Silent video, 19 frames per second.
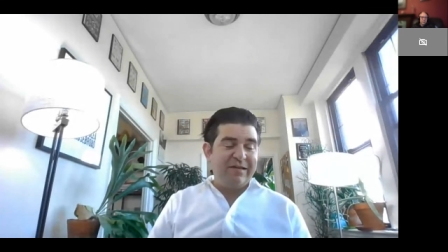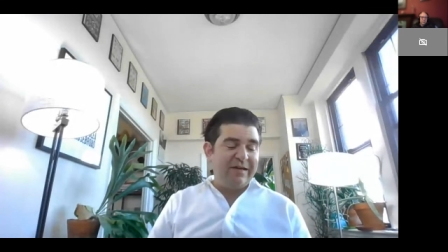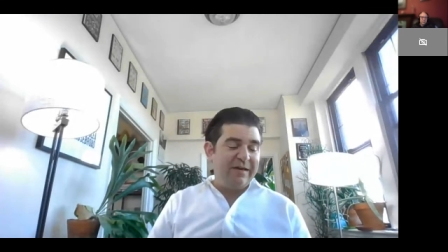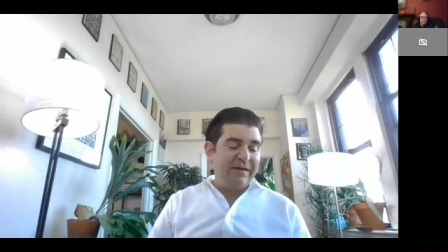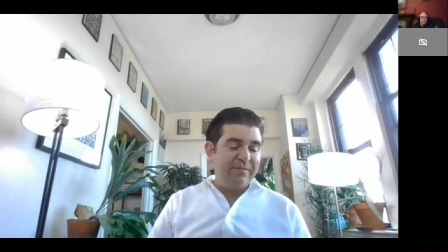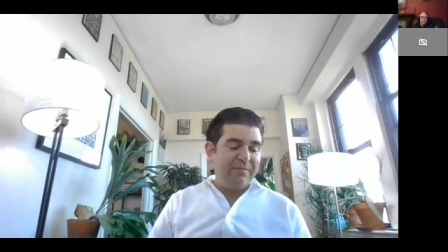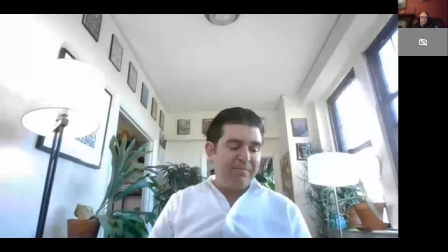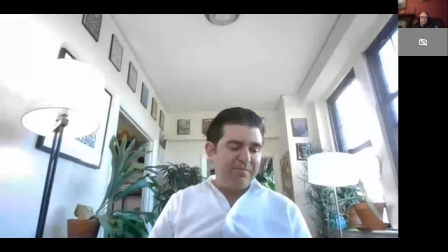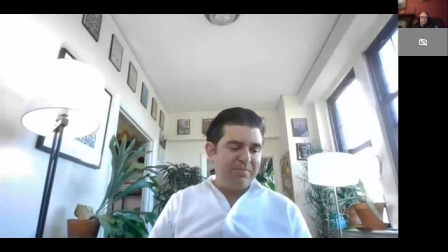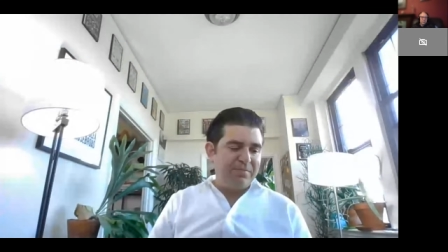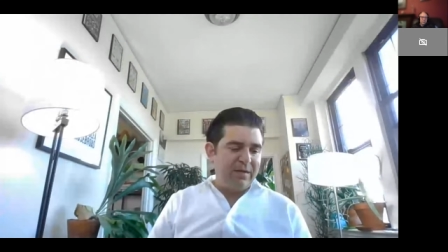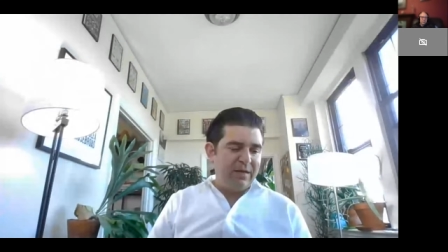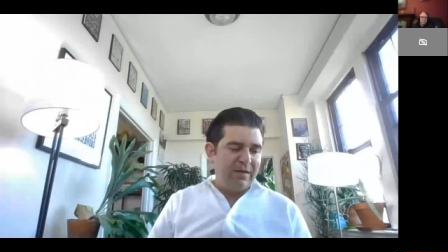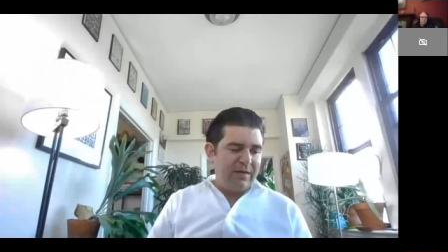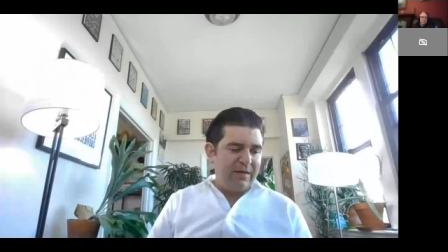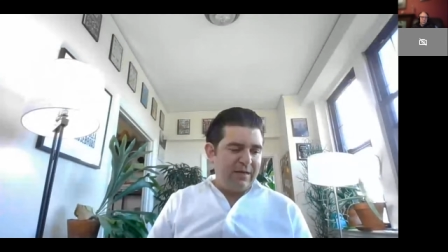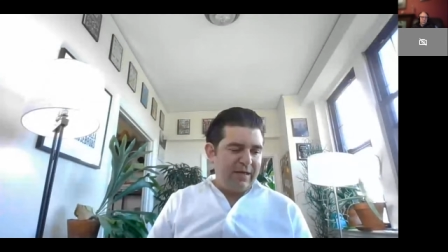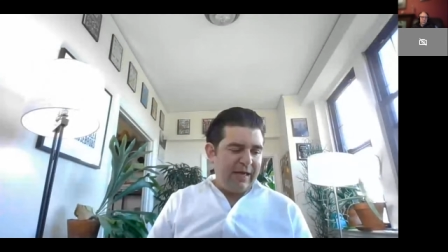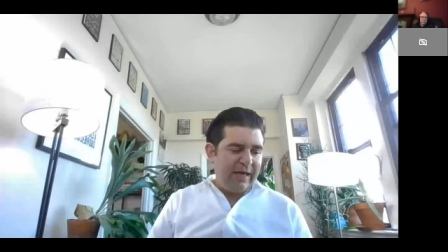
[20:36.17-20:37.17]
um,
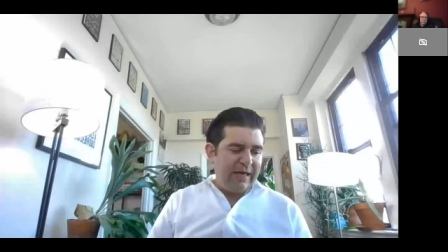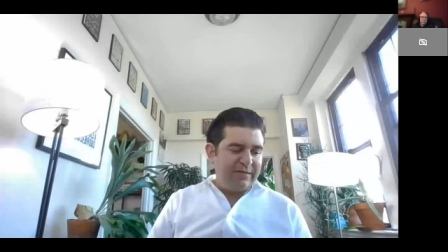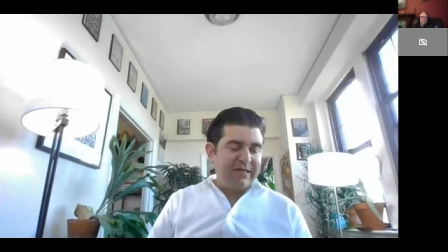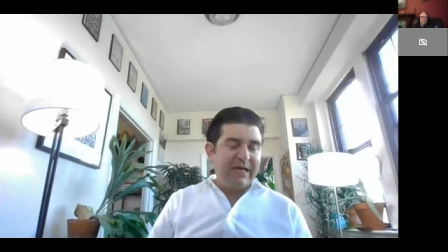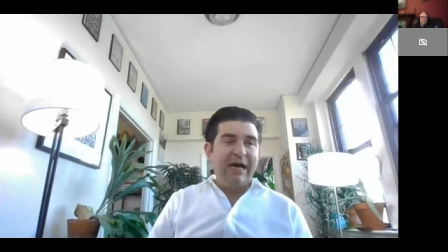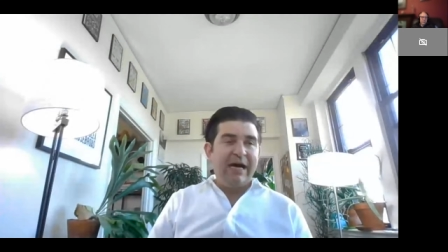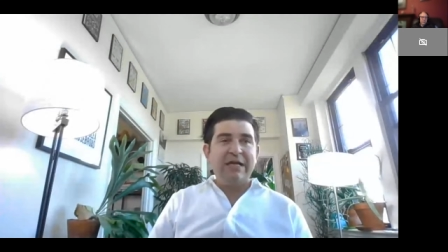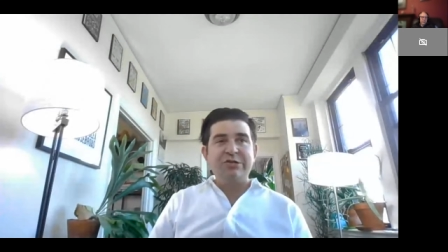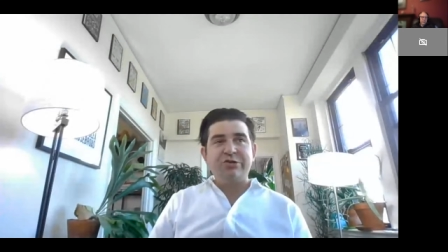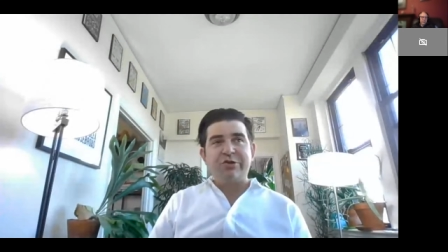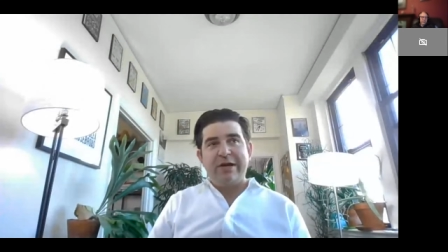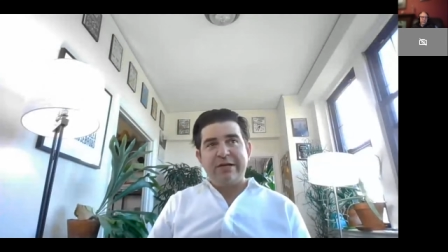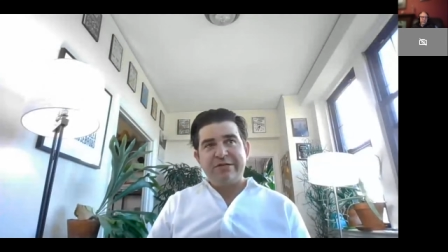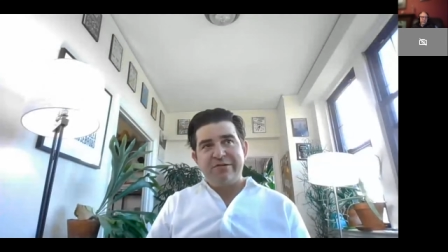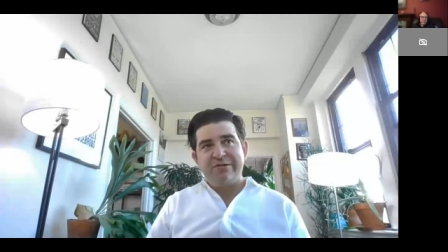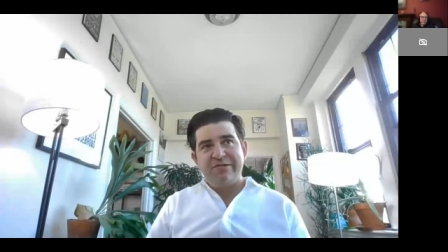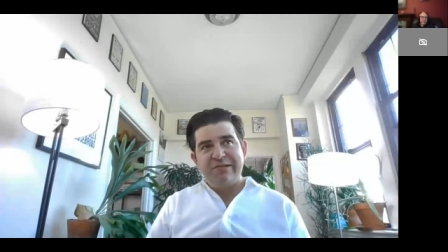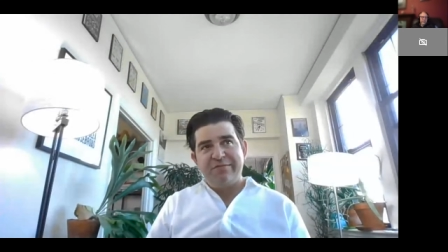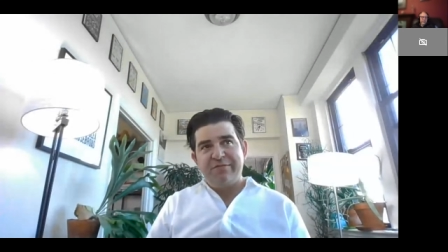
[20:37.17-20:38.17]
as contractors.